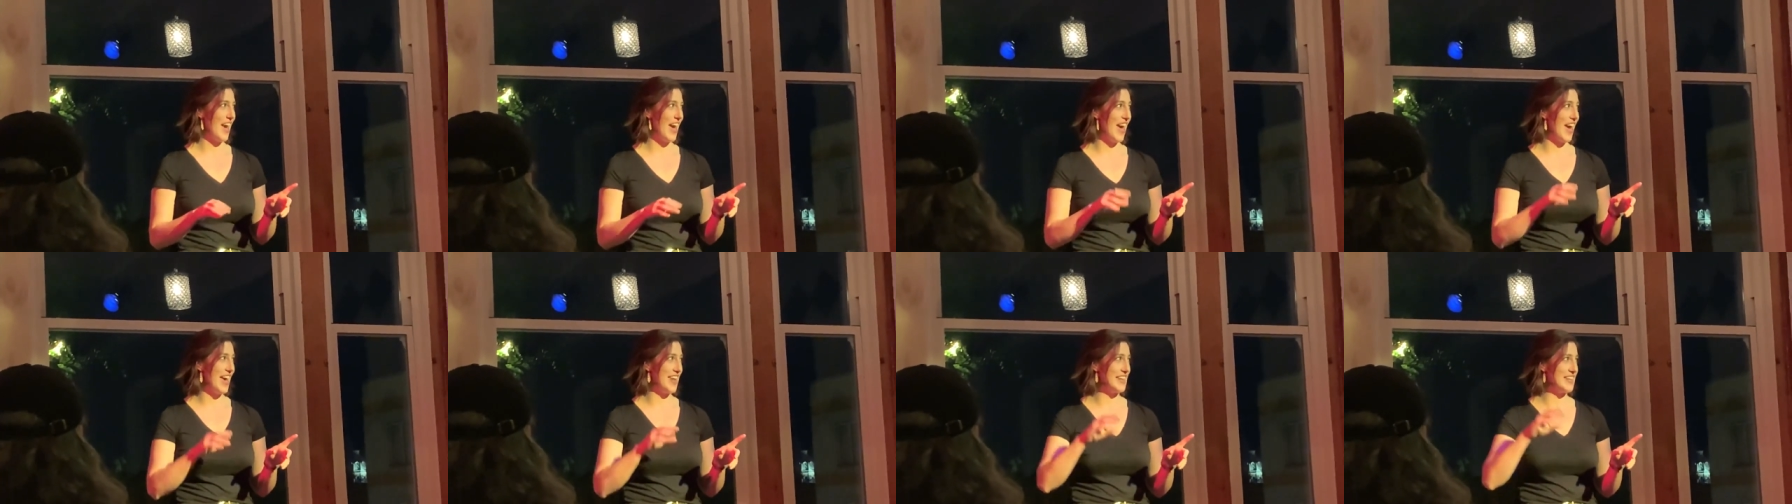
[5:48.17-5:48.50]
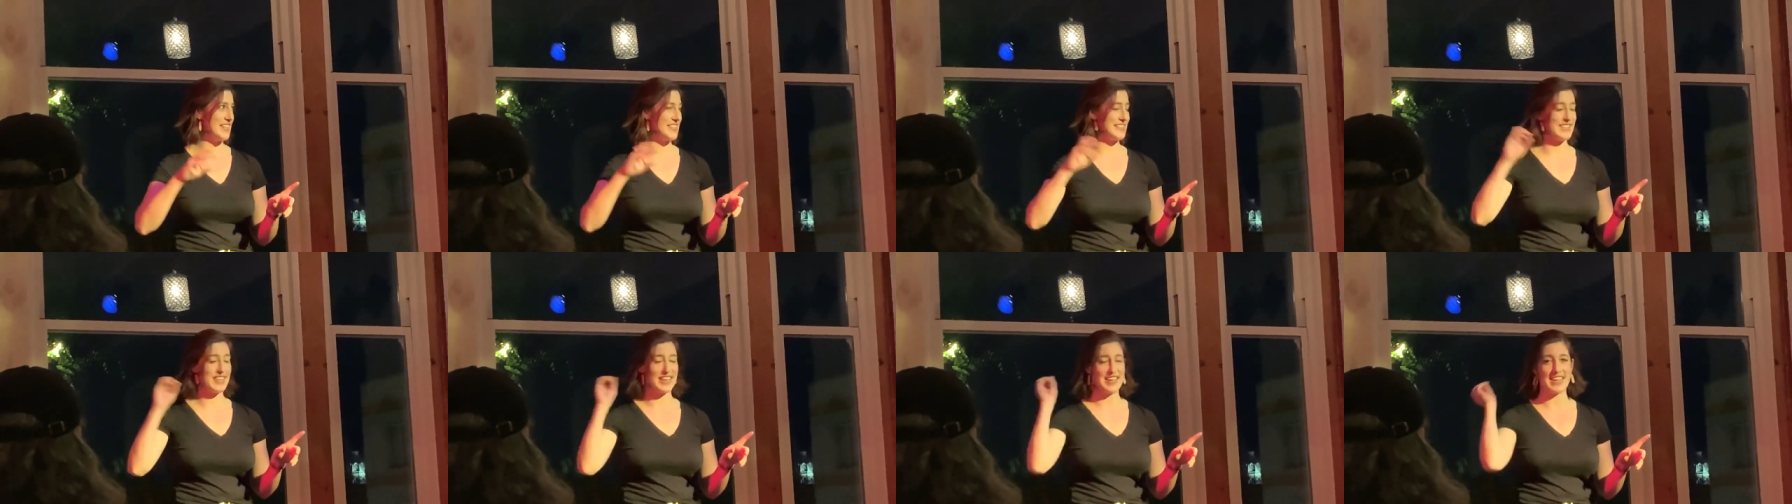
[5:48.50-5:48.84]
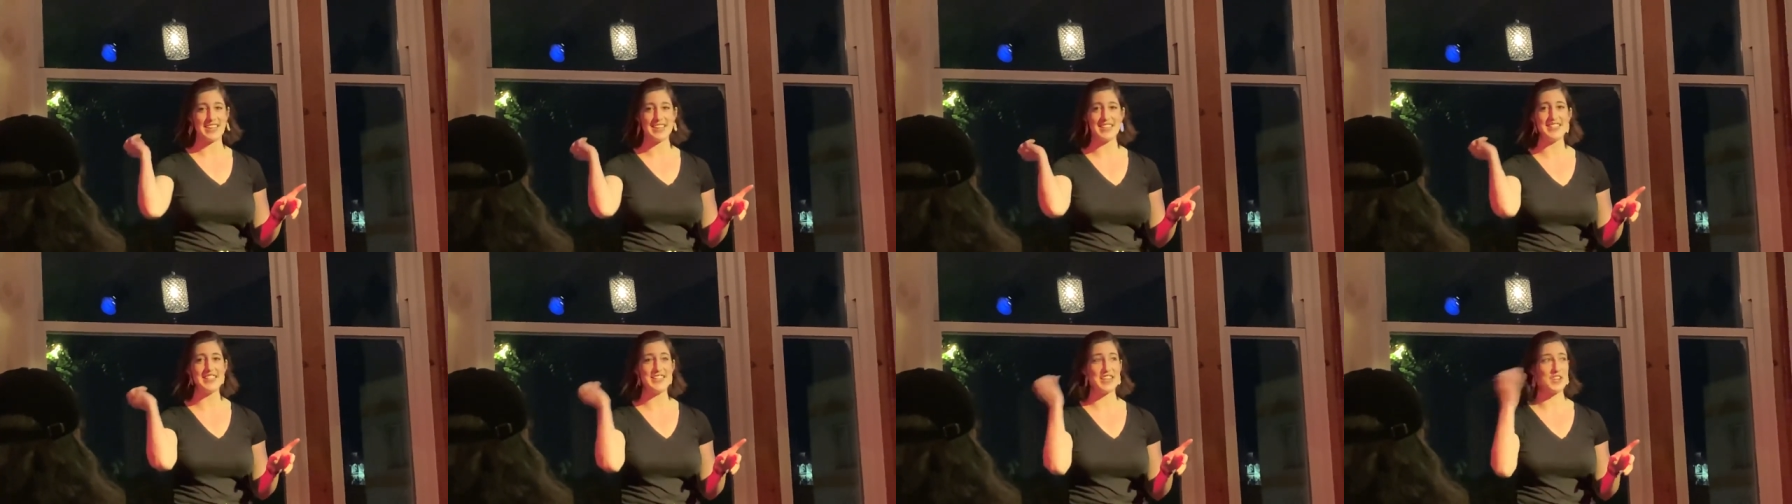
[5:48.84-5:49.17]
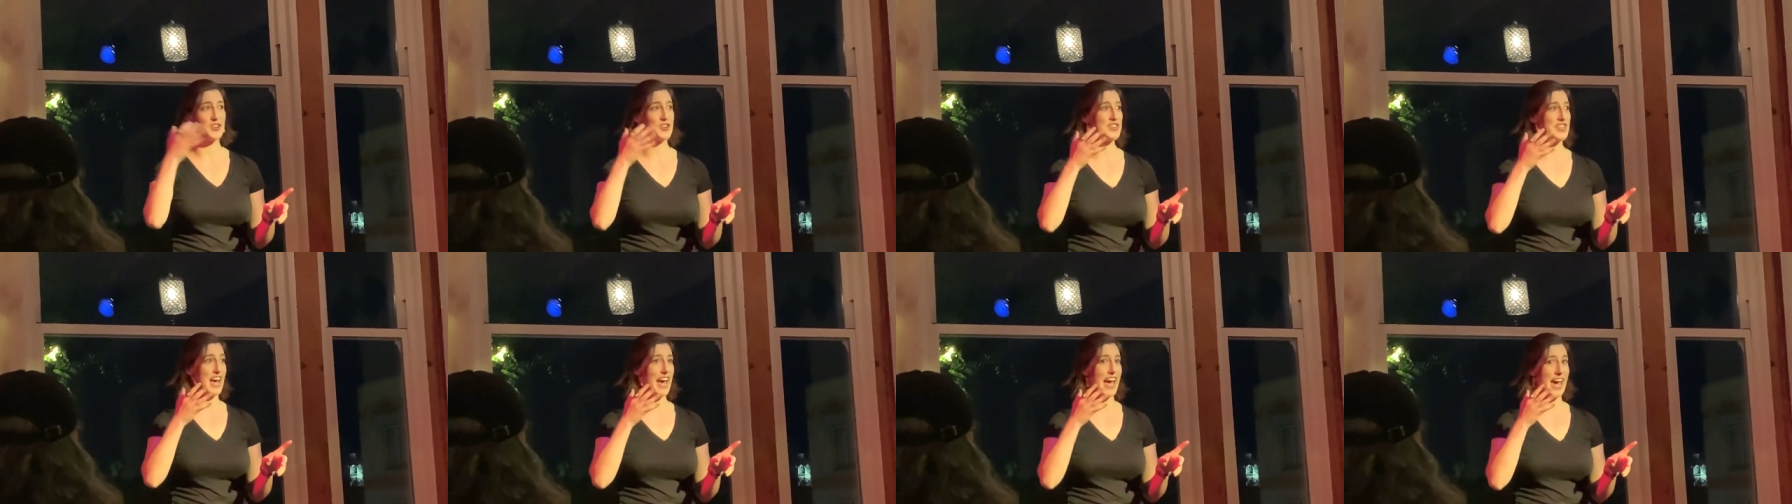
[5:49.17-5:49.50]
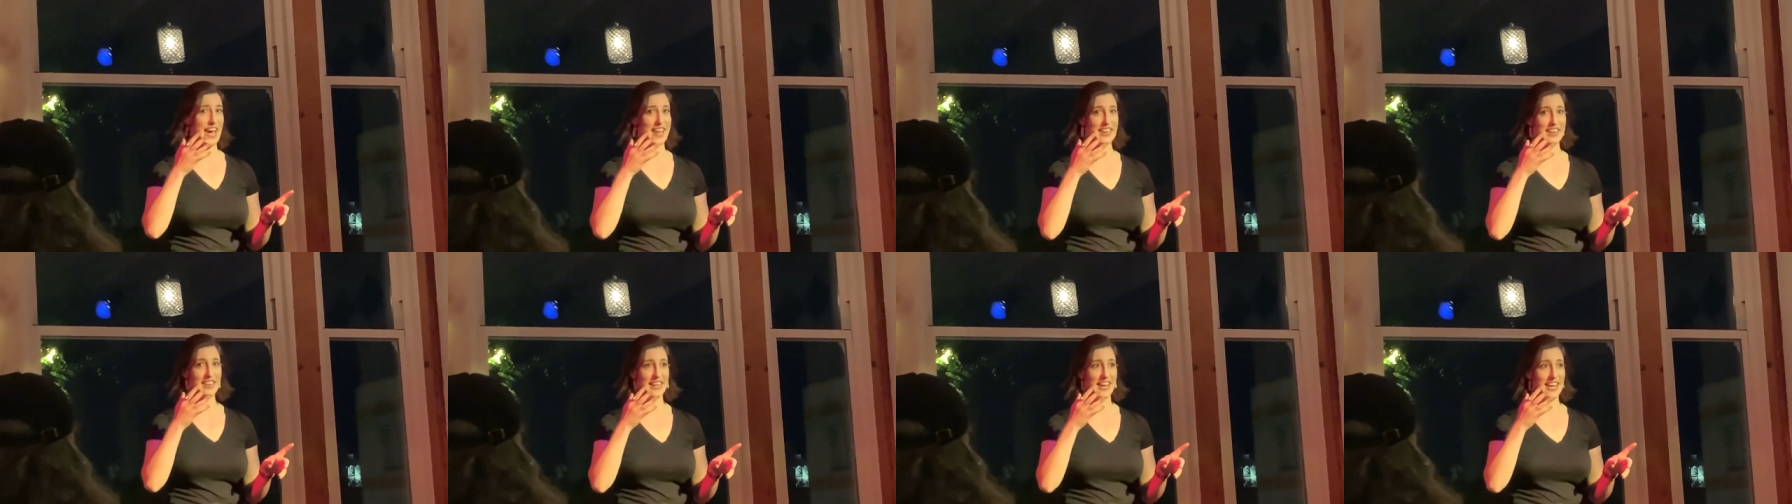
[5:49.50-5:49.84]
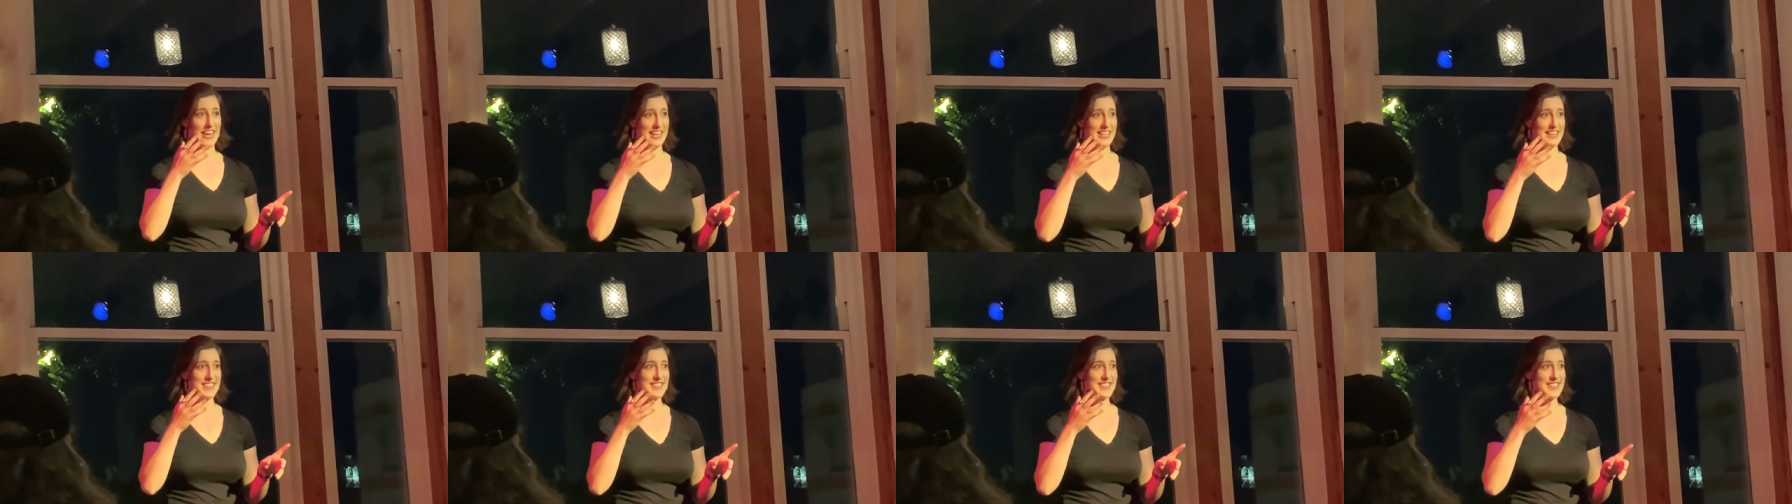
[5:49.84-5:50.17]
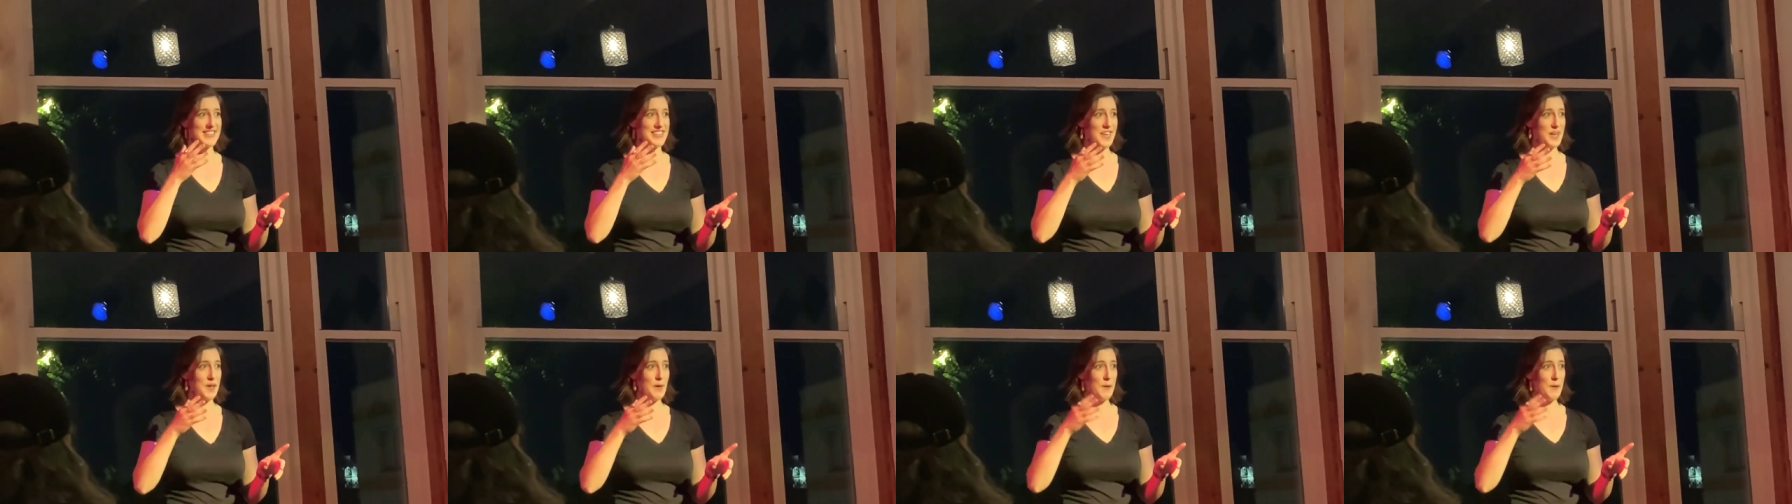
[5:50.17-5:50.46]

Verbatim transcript: and it's like a deer in the headlights.